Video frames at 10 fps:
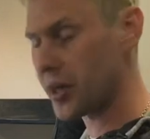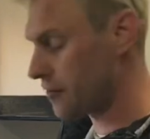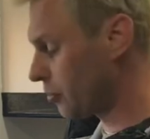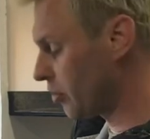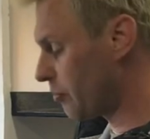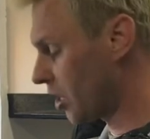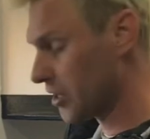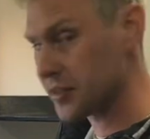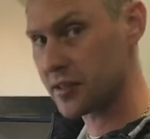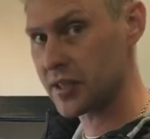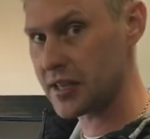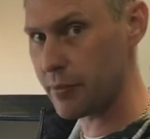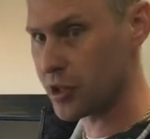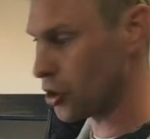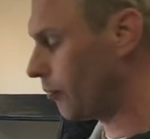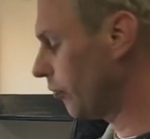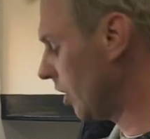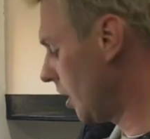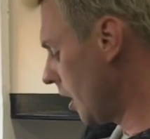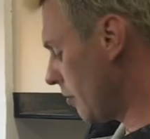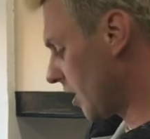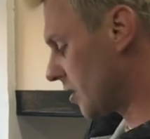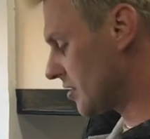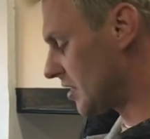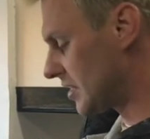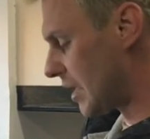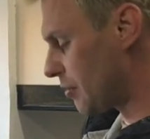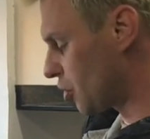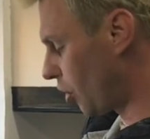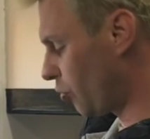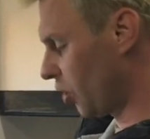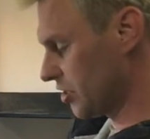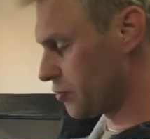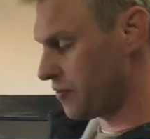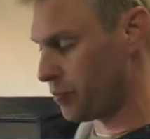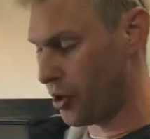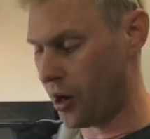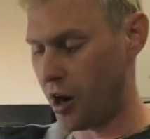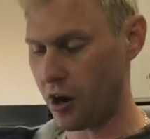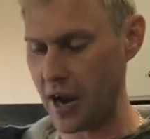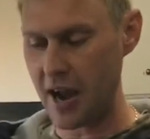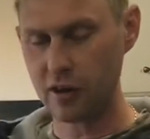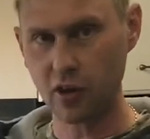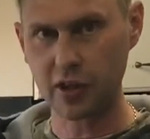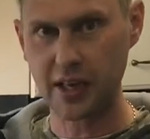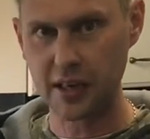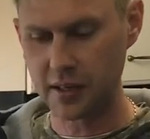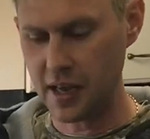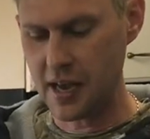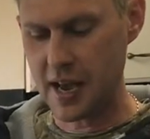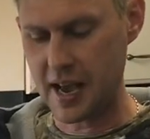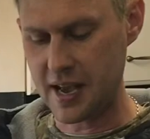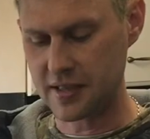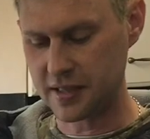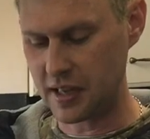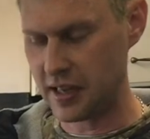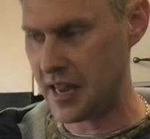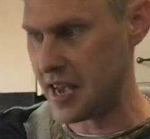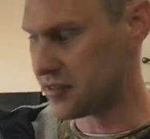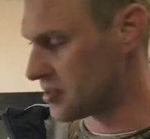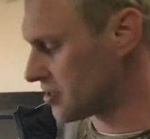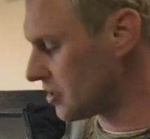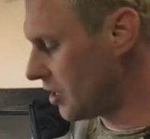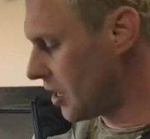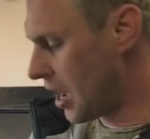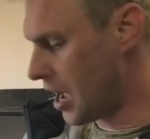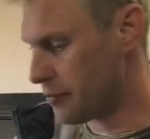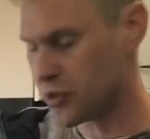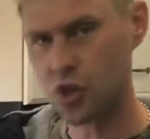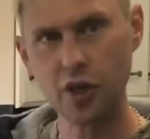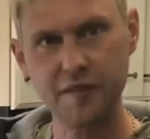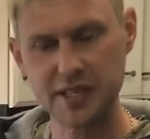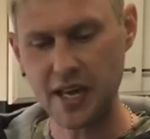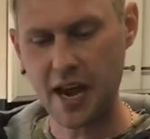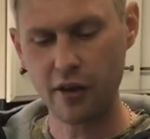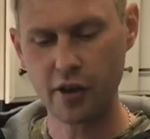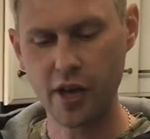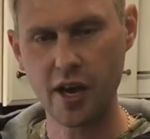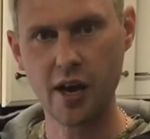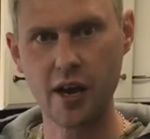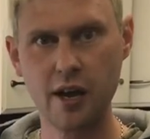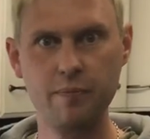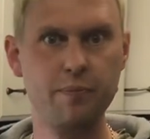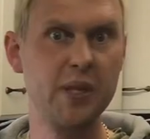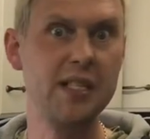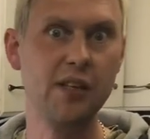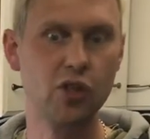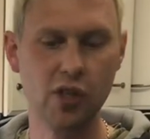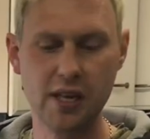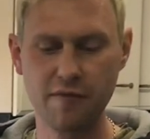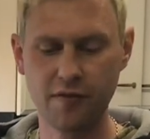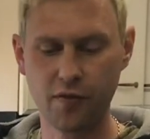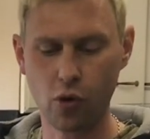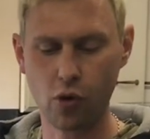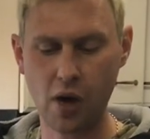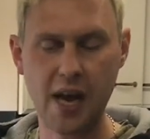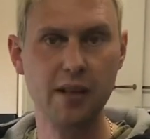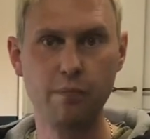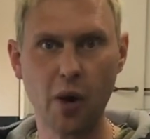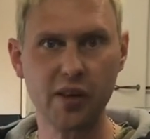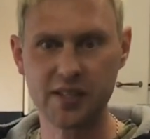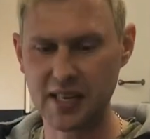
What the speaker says: it from the bucket to the demijohn. Because the demijohn, once we've put our airlock in, has less surface area, potentially for any bugs,